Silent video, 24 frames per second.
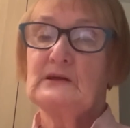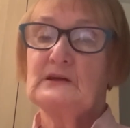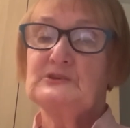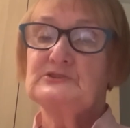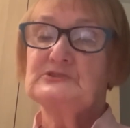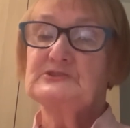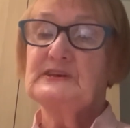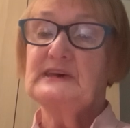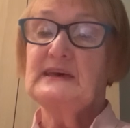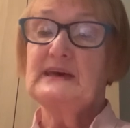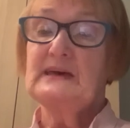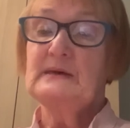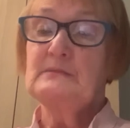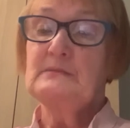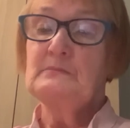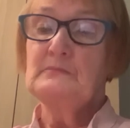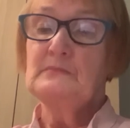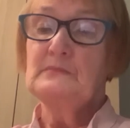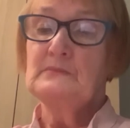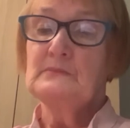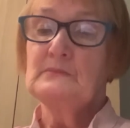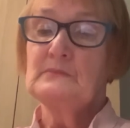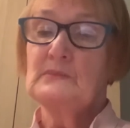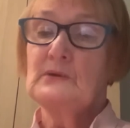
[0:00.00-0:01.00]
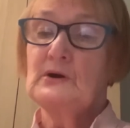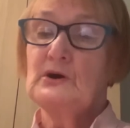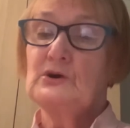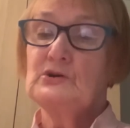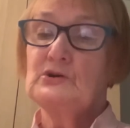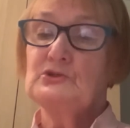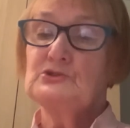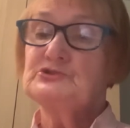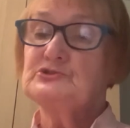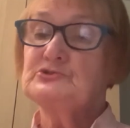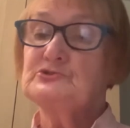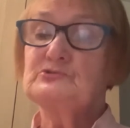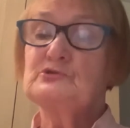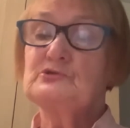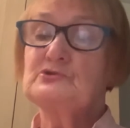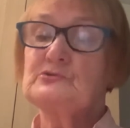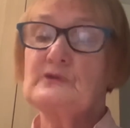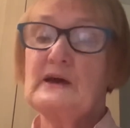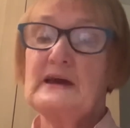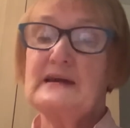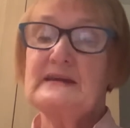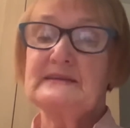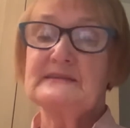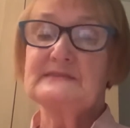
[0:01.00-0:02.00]
To him, true
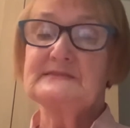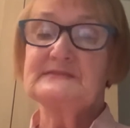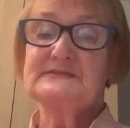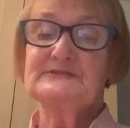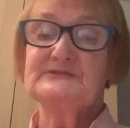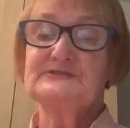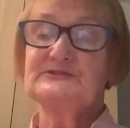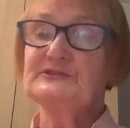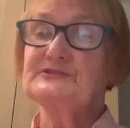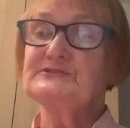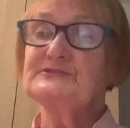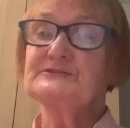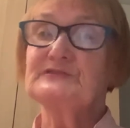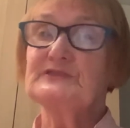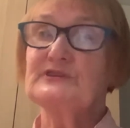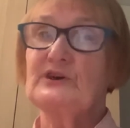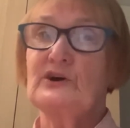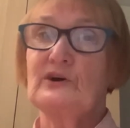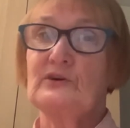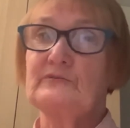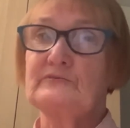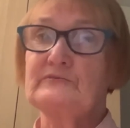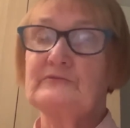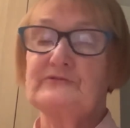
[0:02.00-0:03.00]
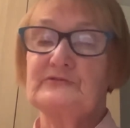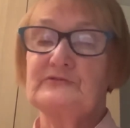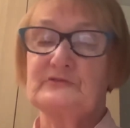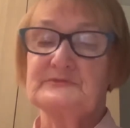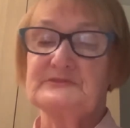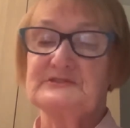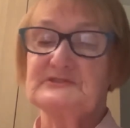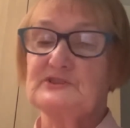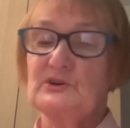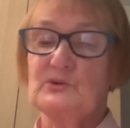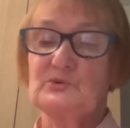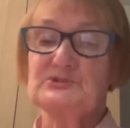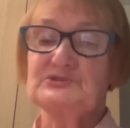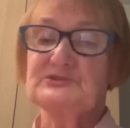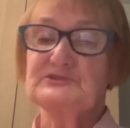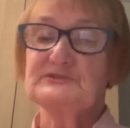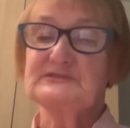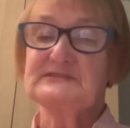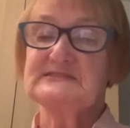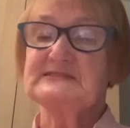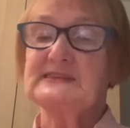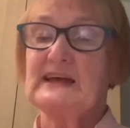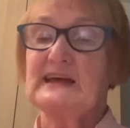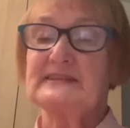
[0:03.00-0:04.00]
greatness doesn't come from social
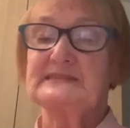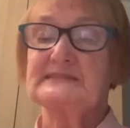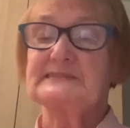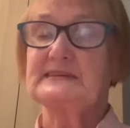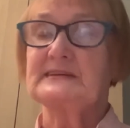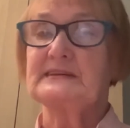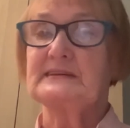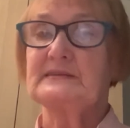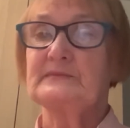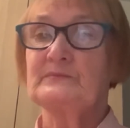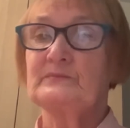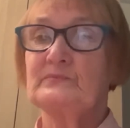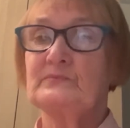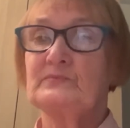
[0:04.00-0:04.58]
standing,